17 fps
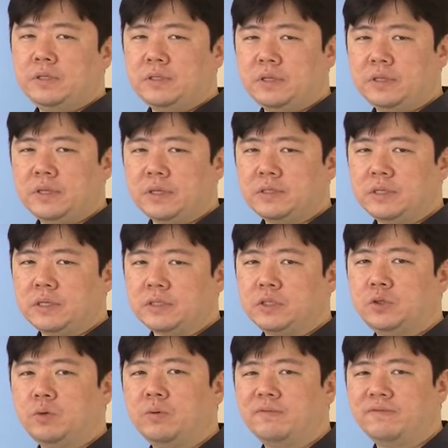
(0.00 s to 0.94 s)
Statistics
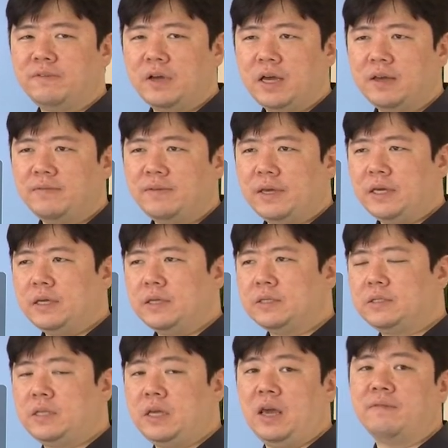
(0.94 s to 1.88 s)
205
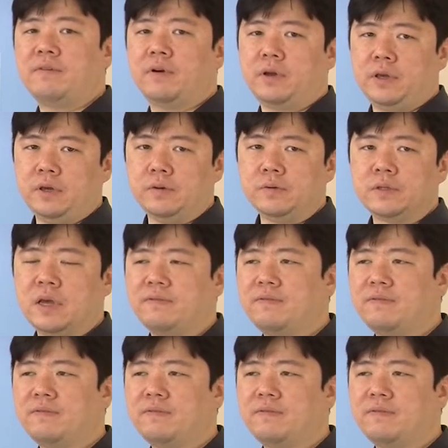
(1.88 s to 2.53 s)
is the FRQs.